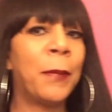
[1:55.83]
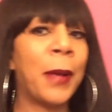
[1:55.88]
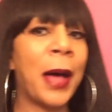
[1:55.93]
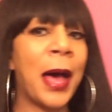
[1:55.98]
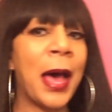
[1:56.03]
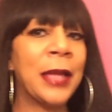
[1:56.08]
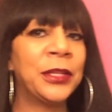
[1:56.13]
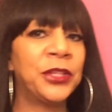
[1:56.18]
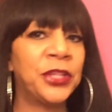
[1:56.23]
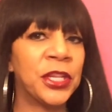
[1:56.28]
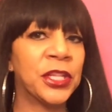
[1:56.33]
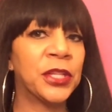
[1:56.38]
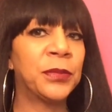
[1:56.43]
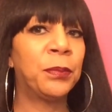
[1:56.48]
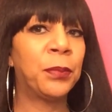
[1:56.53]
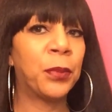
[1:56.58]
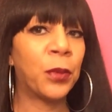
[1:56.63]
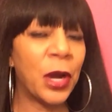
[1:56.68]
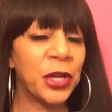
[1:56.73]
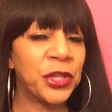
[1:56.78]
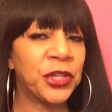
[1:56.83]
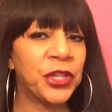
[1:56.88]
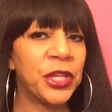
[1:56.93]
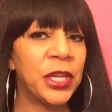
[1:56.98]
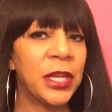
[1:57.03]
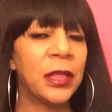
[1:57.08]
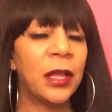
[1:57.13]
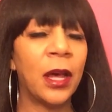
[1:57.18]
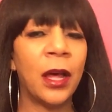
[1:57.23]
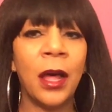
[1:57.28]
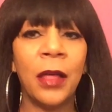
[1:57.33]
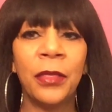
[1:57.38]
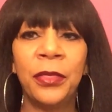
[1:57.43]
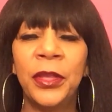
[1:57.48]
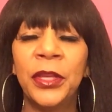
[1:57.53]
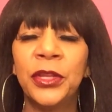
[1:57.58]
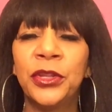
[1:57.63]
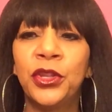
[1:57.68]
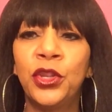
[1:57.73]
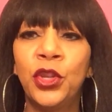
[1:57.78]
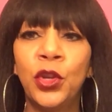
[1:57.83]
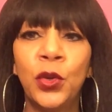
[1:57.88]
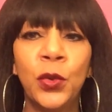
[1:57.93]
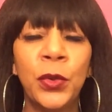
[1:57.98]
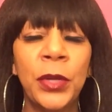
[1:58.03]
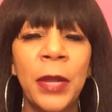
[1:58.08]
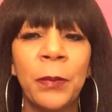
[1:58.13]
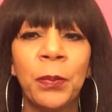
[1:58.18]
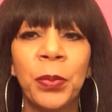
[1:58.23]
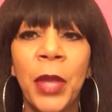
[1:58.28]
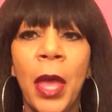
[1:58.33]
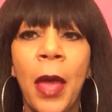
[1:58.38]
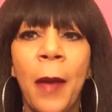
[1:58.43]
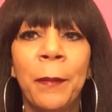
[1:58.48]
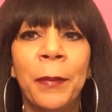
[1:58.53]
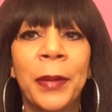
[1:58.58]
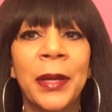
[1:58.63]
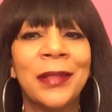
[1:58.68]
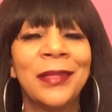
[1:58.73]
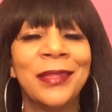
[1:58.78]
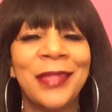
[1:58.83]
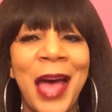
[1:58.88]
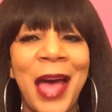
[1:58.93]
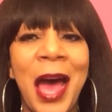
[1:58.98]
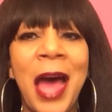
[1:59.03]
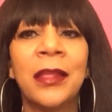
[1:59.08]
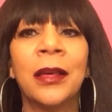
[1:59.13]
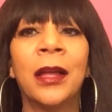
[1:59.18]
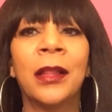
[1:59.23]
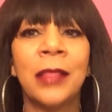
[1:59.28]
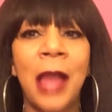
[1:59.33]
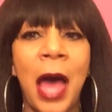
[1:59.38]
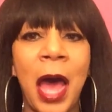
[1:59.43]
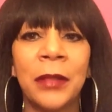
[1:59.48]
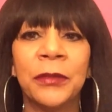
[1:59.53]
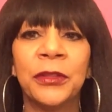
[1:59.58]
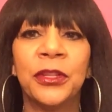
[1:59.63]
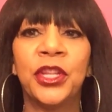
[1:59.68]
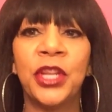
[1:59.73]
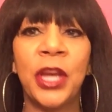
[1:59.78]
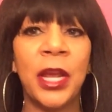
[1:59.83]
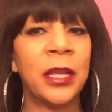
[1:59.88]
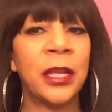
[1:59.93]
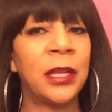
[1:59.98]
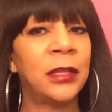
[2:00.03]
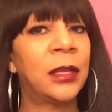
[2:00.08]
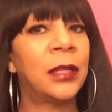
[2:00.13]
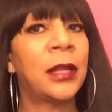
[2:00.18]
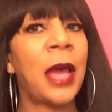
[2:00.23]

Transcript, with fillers: by just brushing uh, this unit, but not a lot of shedding.